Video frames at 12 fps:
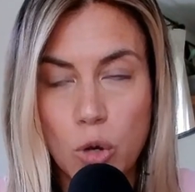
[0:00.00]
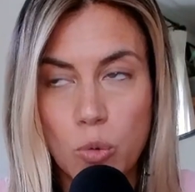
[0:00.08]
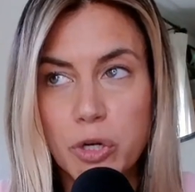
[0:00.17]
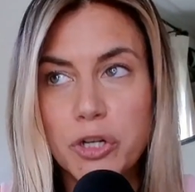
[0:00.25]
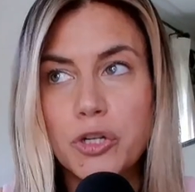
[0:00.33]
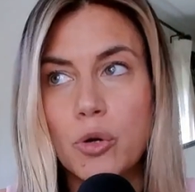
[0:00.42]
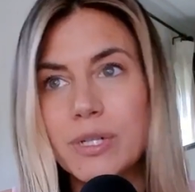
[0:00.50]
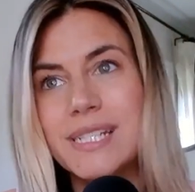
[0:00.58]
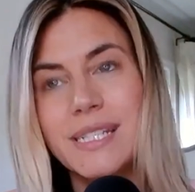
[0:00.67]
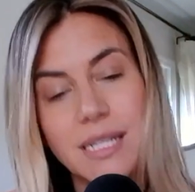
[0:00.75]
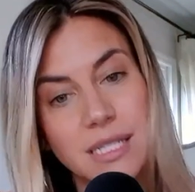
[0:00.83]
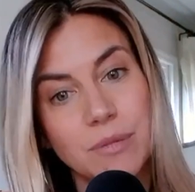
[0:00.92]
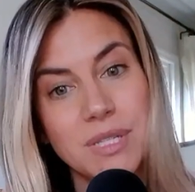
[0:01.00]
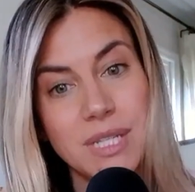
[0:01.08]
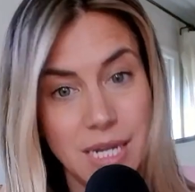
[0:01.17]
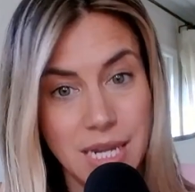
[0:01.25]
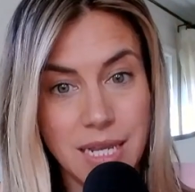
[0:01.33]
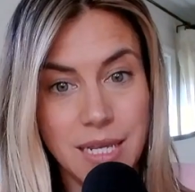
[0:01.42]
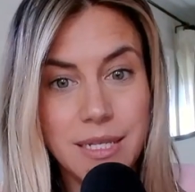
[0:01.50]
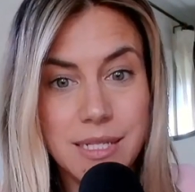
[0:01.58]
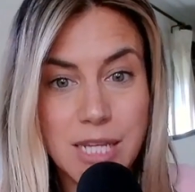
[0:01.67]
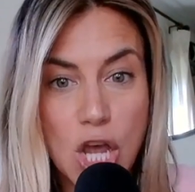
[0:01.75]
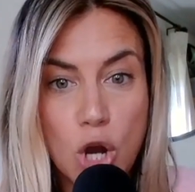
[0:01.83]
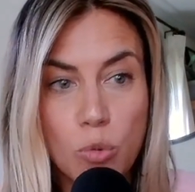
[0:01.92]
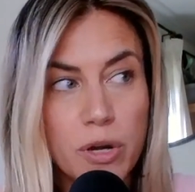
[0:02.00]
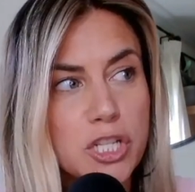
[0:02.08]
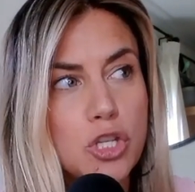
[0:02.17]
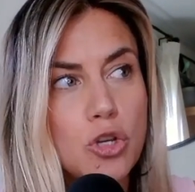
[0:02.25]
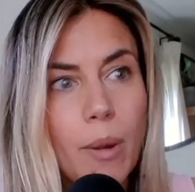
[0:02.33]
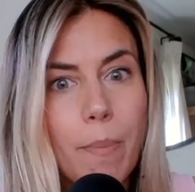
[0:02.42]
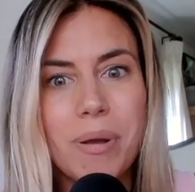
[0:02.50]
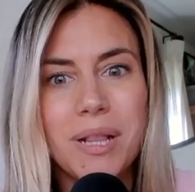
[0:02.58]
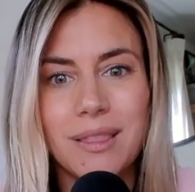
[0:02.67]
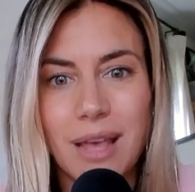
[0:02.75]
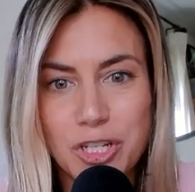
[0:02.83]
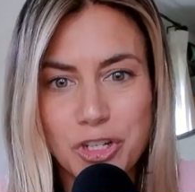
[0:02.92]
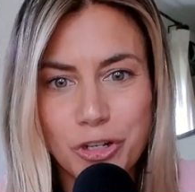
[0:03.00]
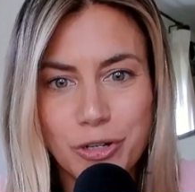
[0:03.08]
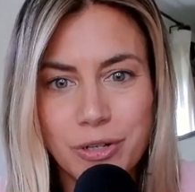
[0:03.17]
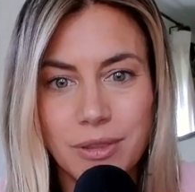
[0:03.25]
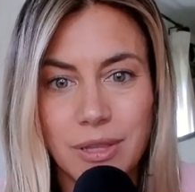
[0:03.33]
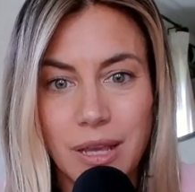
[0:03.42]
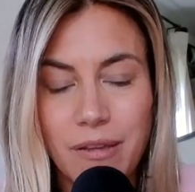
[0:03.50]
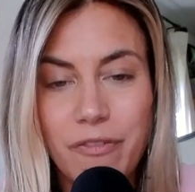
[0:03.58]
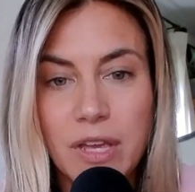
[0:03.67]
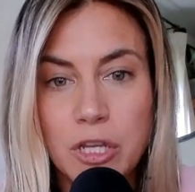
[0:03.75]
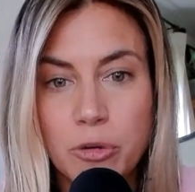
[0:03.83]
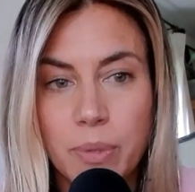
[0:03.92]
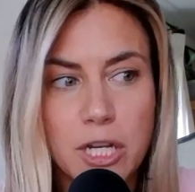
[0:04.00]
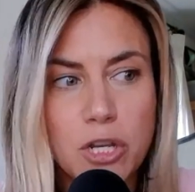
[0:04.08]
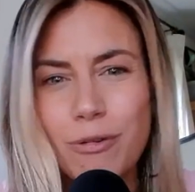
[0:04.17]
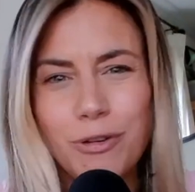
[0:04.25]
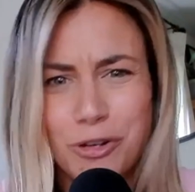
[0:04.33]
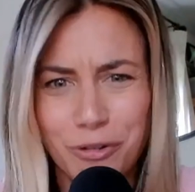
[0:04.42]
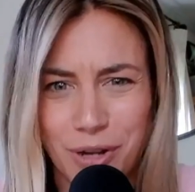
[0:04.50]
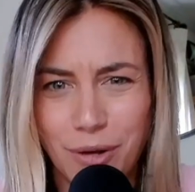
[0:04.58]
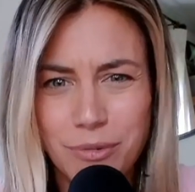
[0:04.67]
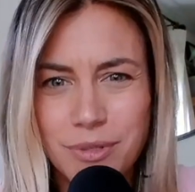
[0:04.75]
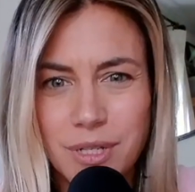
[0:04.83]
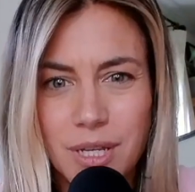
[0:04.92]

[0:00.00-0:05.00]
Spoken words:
What are your system's needs? Where does your pleasure live in your body? You don't know,